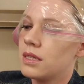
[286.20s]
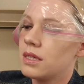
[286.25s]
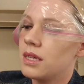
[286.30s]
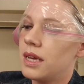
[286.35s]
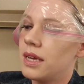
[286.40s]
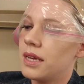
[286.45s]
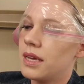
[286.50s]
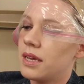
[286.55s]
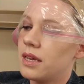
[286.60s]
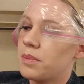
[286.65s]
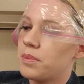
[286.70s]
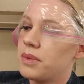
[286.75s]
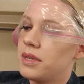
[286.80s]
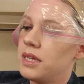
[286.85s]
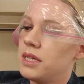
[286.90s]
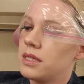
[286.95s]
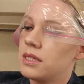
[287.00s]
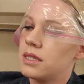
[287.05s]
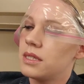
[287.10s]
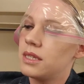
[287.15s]
taking a
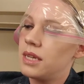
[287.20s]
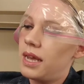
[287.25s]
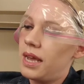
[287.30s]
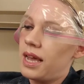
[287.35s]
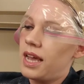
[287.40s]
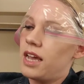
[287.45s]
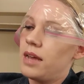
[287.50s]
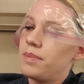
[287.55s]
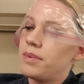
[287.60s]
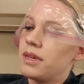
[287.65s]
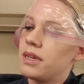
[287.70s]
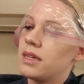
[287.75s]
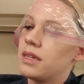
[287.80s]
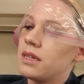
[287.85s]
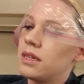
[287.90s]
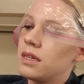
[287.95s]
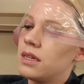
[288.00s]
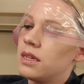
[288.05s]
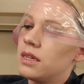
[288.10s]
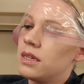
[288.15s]
piece of tape
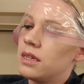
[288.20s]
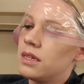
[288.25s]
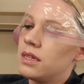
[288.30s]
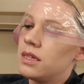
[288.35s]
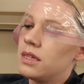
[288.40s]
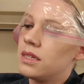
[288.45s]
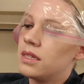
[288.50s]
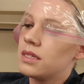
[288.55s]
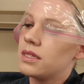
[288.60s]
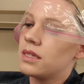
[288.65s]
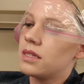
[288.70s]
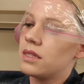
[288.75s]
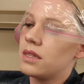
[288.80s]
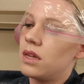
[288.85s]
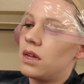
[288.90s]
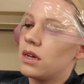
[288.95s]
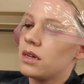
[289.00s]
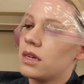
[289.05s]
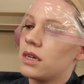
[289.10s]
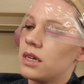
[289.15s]
that's
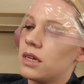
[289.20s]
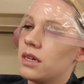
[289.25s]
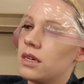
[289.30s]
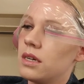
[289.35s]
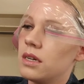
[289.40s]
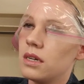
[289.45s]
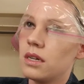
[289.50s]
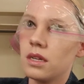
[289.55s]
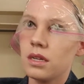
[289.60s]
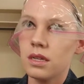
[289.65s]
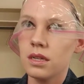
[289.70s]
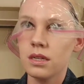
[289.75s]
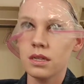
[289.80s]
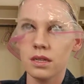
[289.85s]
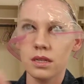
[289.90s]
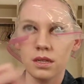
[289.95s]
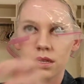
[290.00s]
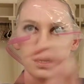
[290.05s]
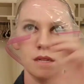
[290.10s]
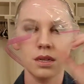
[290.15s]
longer,
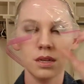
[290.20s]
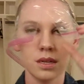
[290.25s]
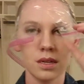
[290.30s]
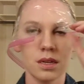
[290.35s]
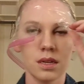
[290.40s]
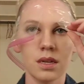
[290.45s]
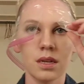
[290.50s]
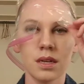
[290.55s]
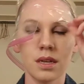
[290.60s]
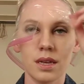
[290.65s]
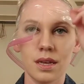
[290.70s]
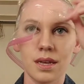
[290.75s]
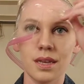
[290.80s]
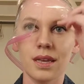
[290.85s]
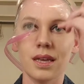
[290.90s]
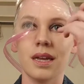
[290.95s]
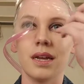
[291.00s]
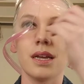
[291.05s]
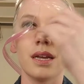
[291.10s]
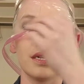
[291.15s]

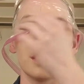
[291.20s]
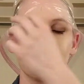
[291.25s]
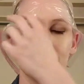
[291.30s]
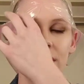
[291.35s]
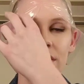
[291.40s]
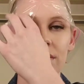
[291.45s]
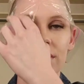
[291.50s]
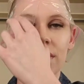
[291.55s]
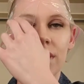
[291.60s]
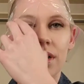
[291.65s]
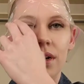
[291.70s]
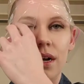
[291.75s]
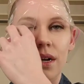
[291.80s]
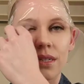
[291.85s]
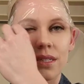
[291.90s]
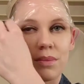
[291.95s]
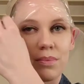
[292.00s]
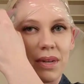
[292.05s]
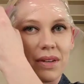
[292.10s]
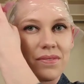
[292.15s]
getting it to go
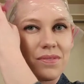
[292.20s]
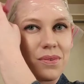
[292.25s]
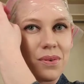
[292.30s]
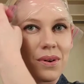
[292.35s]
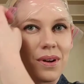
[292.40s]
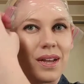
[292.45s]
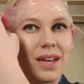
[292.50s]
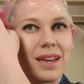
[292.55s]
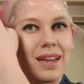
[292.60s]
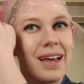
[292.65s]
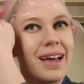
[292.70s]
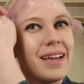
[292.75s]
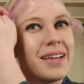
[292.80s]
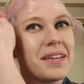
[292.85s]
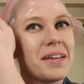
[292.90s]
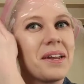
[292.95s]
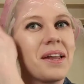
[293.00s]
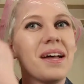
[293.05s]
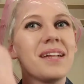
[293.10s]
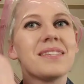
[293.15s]
across my forehead. I
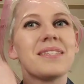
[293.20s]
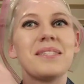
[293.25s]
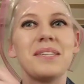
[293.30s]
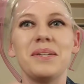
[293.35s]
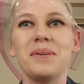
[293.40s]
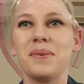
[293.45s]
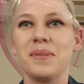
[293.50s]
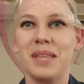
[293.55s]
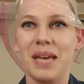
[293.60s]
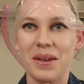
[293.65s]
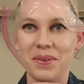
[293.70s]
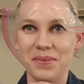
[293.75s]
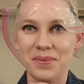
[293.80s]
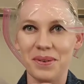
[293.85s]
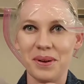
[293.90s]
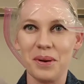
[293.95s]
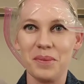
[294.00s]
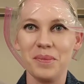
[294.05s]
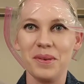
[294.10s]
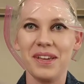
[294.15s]
cannot see with that in
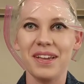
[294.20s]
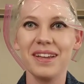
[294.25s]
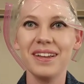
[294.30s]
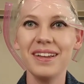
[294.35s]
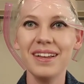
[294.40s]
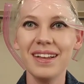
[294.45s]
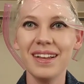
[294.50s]
front of me.